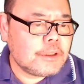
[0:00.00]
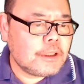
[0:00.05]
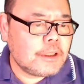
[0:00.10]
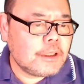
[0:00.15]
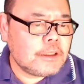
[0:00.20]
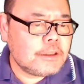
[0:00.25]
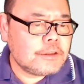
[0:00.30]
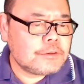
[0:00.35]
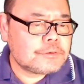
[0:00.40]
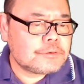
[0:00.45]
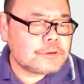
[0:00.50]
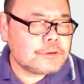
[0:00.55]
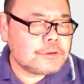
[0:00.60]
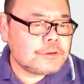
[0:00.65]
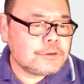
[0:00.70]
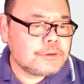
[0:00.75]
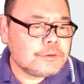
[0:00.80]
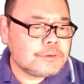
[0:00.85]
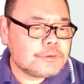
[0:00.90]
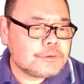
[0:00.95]
uh,
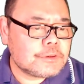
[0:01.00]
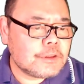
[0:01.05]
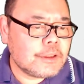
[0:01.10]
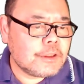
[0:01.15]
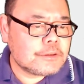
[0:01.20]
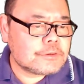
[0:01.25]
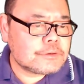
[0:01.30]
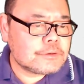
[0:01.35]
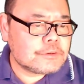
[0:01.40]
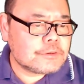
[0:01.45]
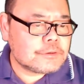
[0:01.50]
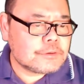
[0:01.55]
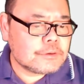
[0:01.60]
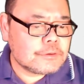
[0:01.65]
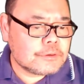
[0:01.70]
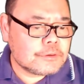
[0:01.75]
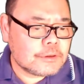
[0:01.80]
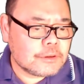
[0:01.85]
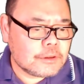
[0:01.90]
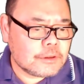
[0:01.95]
introduce is the
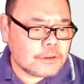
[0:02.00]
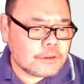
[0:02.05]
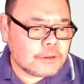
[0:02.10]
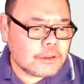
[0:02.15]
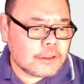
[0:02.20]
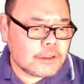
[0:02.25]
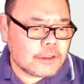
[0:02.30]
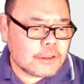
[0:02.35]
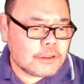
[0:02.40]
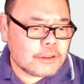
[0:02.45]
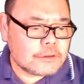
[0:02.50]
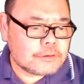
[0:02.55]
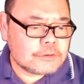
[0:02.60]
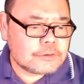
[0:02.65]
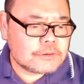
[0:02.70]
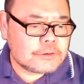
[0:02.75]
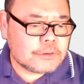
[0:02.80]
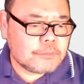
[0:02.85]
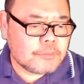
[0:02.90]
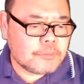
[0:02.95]
so-called uh,
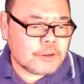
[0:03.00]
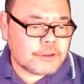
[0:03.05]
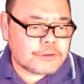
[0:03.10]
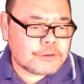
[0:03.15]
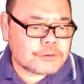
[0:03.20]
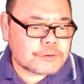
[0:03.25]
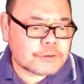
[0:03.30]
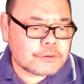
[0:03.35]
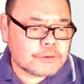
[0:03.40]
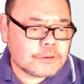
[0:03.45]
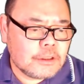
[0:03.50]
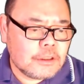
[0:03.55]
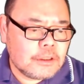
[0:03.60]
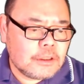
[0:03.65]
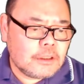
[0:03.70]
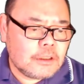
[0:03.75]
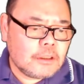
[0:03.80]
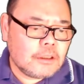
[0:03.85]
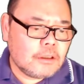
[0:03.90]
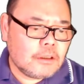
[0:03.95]
simplicial
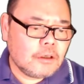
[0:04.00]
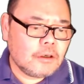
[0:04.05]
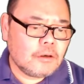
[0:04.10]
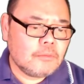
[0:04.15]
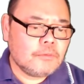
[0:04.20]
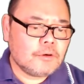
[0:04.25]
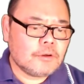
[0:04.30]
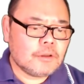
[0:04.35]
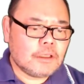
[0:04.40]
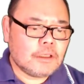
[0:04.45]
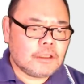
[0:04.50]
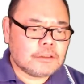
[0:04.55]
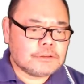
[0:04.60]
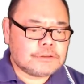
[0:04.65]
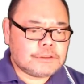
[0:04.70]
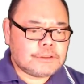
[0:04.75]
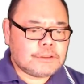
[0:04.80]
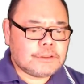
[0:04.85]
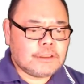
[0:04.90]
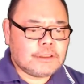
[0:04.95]

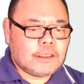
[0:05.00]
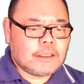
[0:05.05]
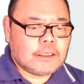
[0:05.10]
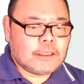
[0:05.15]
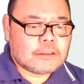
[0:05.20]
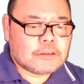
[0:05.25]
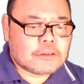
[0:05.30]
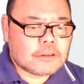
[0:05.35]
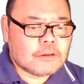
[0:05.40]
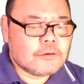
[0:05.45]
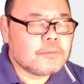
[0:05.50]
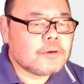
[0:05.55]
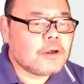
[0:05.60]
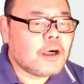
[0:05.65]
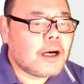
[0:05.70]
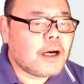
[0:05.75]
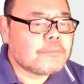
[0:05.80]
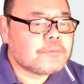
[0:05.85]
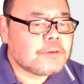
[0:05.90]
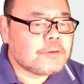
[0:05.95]
homologic uh, global
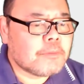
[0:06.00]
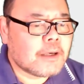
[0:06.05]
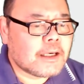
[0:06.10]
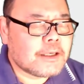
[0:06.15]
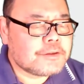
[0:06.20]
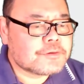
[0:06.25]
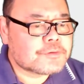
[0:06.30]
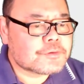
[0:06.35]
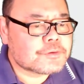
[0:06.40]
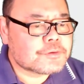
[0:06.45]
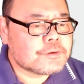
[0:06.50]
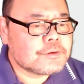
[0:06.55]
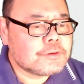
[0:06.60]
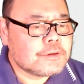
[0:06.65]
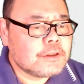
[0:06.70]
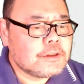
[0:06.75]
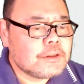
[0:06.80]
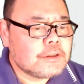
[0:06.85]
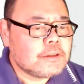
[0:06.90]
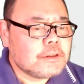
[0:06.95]
optimizer.
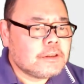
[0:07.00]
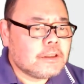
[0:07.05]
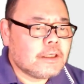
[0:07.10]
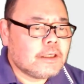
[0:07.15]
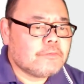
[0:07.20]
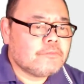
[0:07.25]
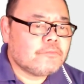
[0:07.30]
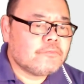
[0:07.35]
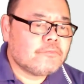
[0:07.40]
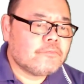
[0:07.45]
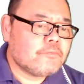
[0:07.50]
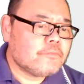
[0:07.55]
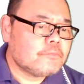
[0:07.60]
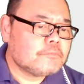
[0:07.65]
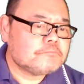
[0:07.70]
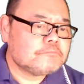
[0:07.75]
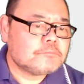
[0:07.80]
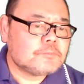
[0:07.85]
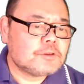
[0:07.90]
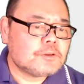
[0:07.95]
And
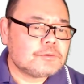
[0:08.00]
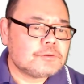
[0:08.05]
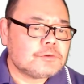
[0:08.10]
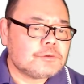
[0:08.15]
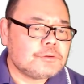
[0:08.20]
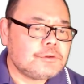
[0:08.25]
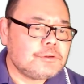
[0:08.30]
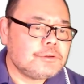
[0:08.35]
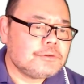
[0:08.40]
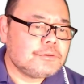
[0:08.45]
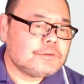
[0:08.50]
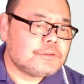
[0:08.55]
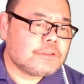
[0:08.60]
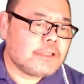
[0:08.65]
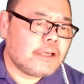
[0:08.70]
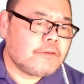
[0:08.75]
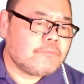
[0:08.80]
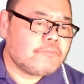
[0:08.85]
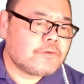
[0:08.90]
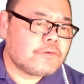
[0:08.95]
to, to use
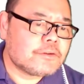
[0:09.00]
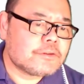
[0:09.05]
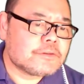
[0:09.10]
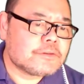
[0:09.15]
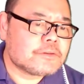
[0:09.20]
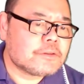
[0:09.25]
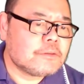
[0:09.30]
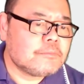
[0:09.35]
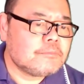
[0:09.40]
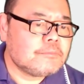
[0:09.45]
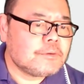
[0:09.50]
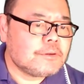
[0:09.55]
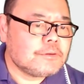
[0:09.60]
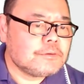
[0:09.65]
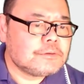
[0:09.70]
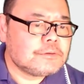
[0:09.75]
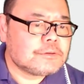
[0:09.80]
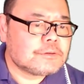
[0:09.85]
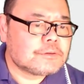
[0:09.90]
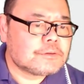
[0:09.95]
that, there are some
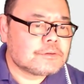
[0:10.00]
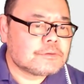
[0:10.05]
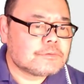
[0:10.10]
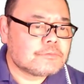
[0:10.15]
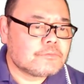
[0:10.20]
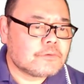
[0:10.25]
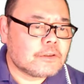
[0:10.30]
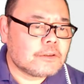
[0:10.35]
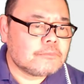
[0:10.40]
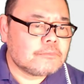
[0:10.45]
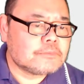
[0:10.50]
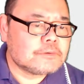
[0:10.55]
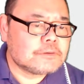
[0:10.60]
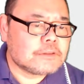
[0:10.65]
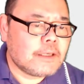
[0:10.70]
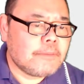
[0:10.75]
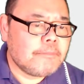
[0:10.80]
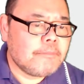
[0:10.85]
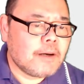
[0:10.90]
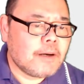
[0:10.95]
bulges from
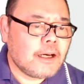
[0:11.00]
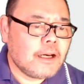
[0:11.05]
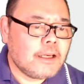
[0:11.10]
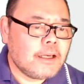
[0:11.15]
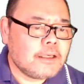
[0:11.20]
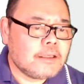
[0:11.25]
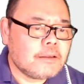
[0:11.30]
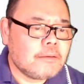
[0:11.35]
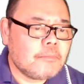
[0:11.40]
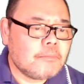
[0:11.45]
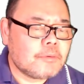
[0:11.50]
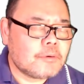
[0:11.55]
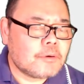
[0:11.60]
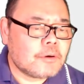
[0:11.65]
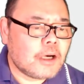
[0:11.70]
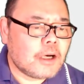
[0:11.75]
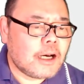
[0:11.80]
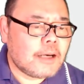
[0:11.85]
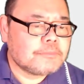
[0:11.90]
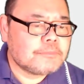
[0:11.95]
SciPy and
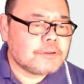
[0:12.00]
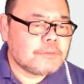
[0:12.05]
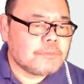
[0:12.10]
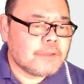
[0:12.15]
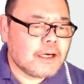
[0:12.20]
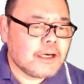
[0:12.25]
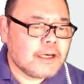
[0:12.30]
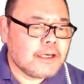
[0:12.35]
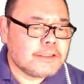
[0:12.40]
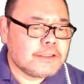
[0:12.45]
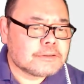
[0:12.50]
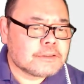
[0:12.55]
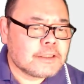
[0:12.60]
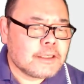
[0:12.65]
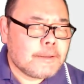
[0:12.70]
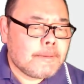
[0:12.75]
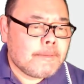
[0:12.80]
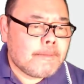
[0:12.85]
Poor Optimize,